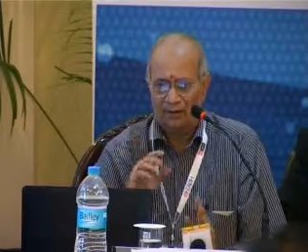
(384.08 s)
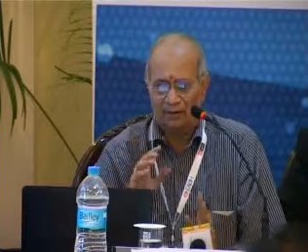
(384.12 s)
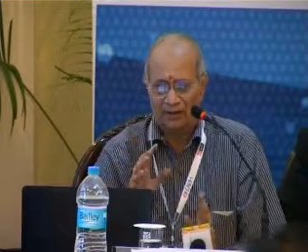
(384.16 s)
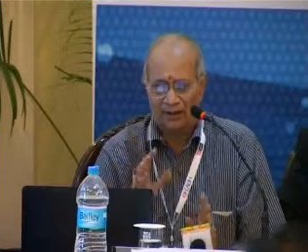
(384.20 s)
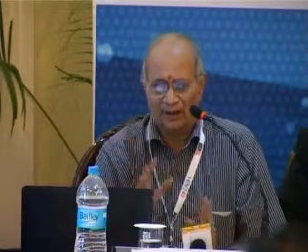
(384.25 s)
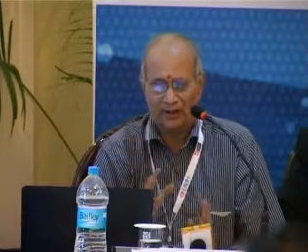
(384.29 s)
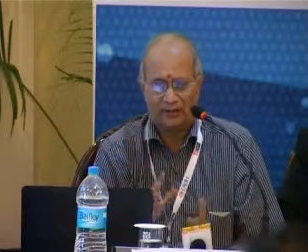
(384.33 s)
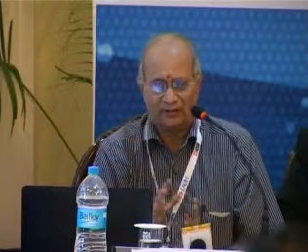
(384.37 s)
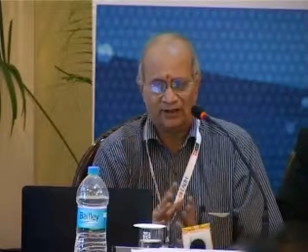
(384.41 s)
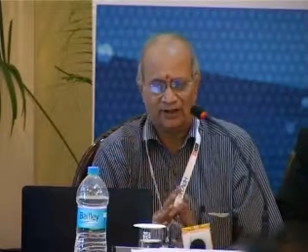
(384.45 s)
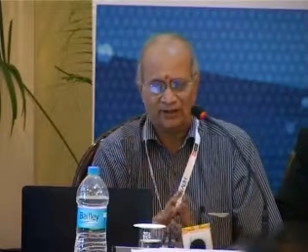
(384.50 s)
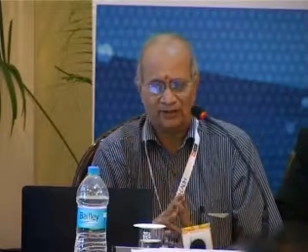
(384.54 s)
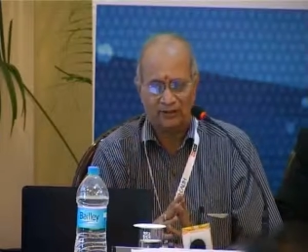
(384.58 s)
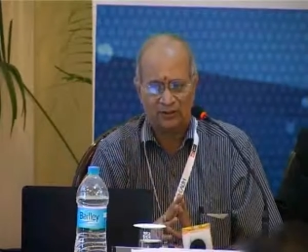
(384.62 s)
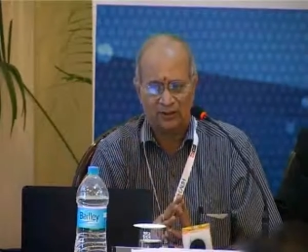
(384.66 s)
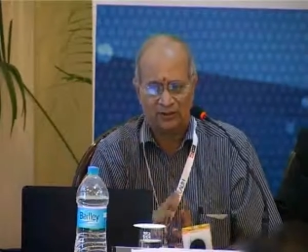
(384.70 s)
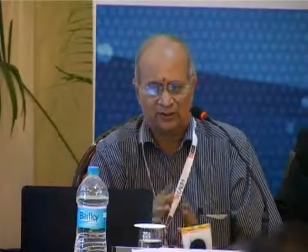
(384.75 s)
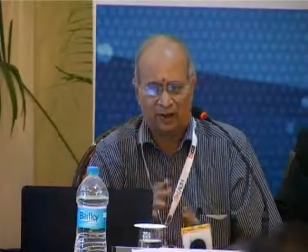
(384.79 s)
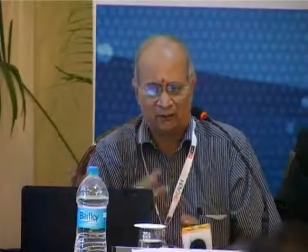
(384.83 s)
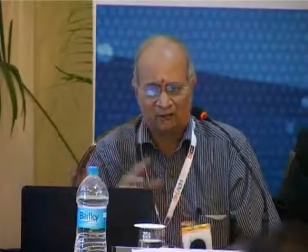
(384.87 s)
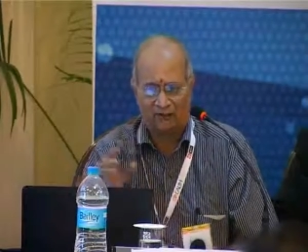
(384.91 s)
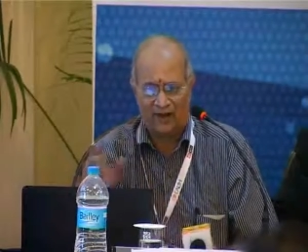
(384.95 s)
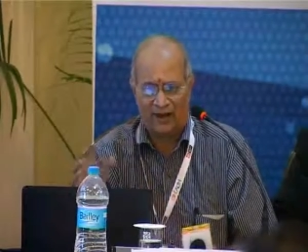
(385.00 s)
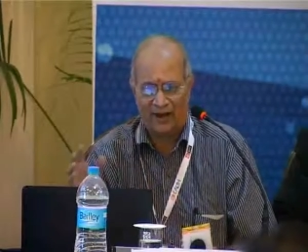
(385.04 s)
Next is
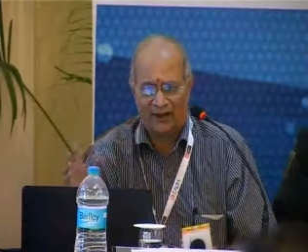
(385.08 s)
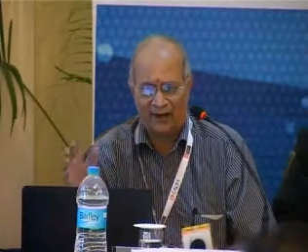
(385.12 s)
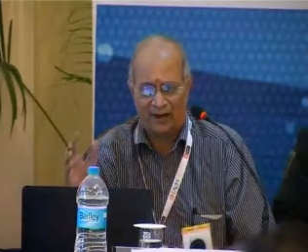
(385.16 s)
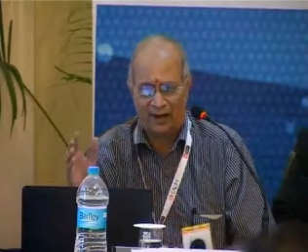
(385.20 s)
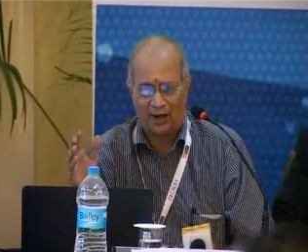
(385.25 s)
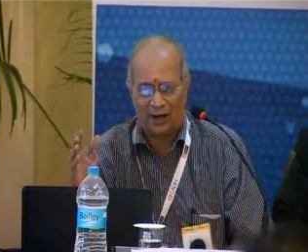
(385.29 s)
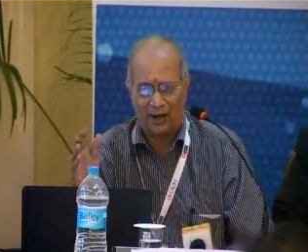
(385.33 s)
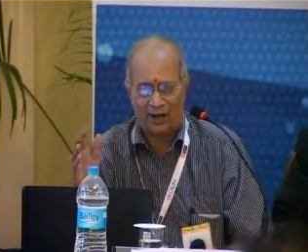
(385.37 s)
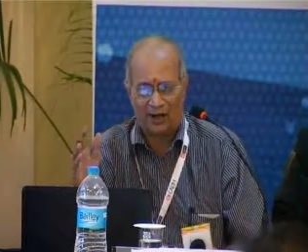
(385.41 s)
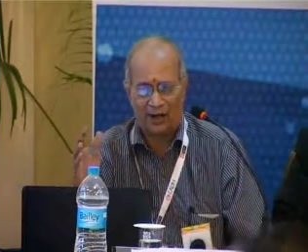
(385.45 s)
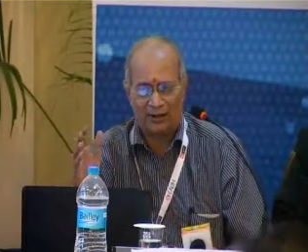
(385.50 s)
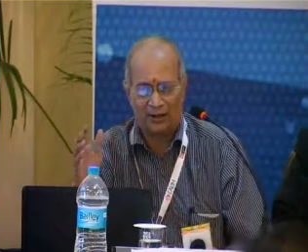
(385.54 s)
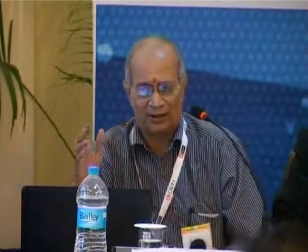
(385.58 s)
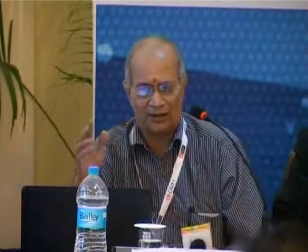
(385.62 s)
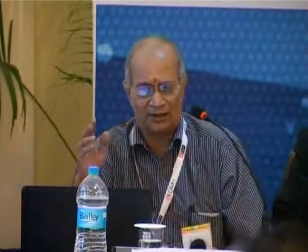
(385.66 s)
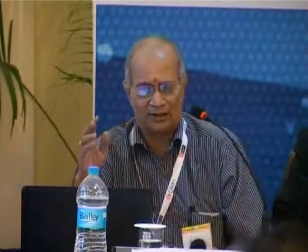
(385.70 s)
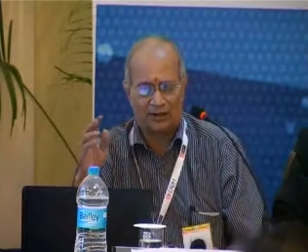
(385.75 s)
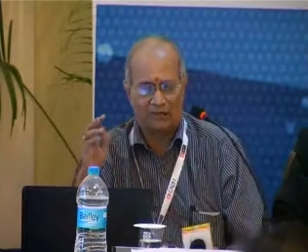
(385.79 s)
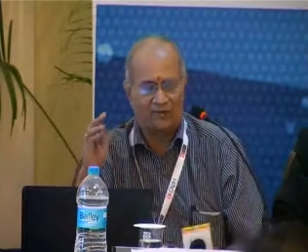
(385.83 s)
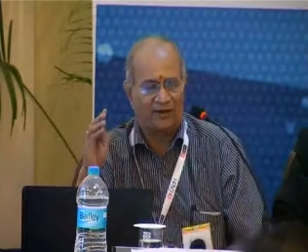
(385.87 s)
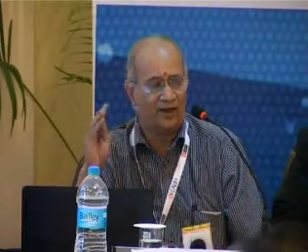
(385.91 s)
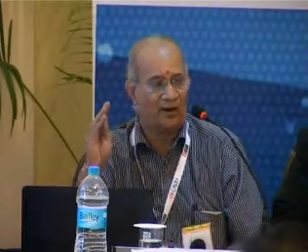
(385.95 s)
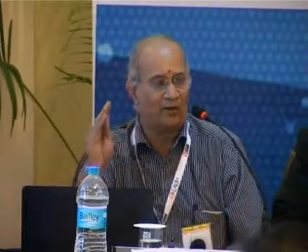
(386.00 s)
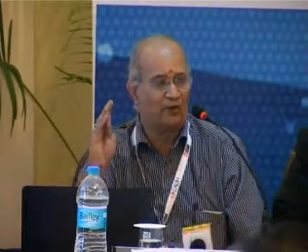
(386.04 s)
fighter architecture
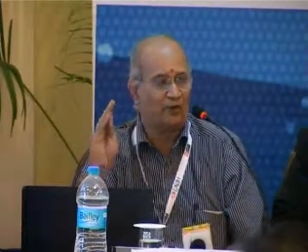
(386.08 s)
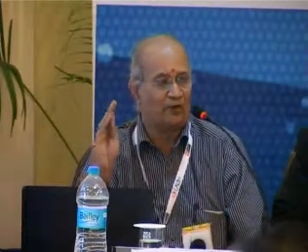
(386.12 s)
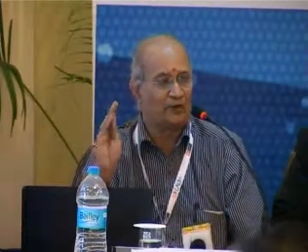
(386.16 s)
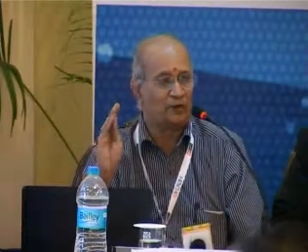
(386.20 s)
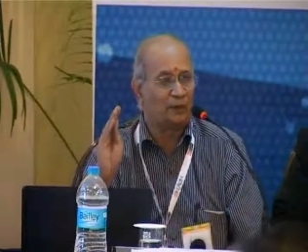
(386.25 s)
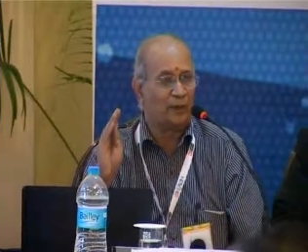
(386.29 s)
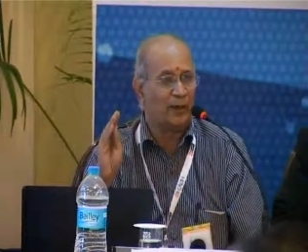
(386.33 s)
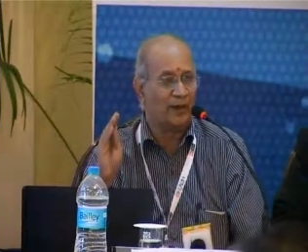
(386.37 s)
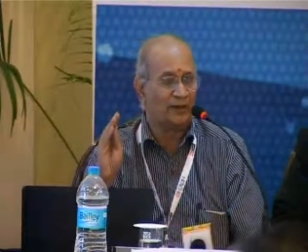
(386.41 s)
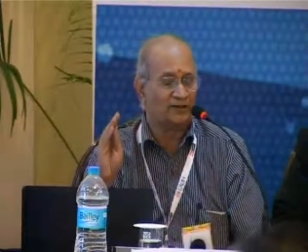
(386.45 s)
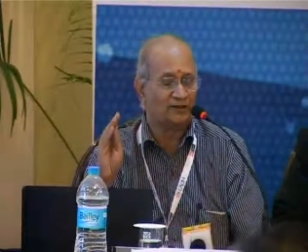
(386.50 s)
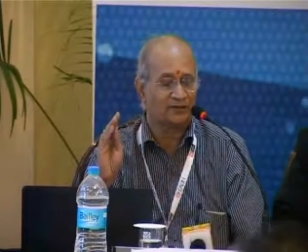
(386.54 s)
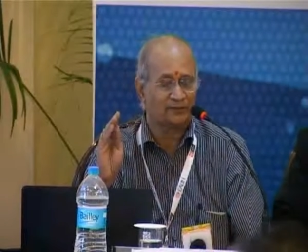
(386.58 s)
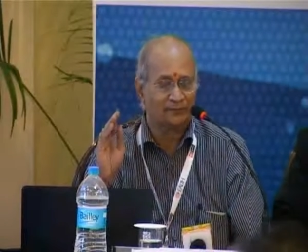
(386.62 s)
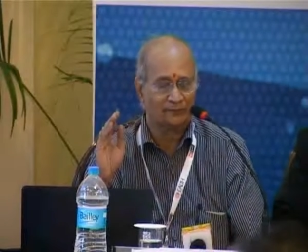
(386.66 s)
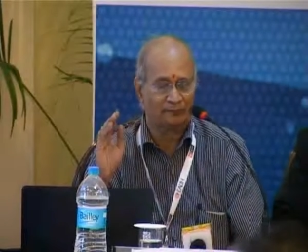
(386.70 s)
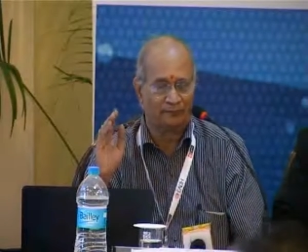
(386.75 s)
of e-governance space.